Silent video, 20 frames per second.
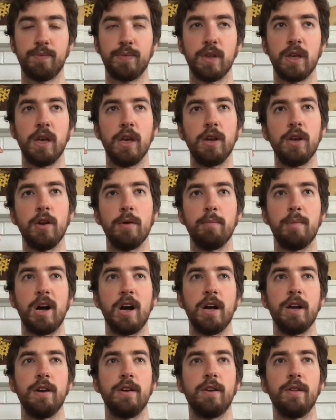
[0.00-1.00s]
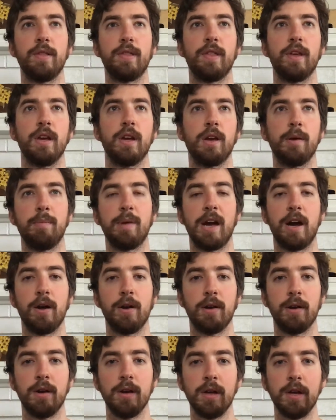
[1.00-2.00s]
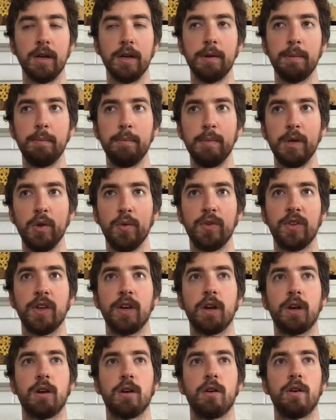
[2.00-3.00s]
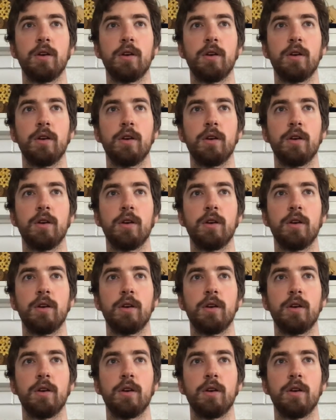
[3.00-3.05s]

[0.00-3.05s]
getting your mind to think about music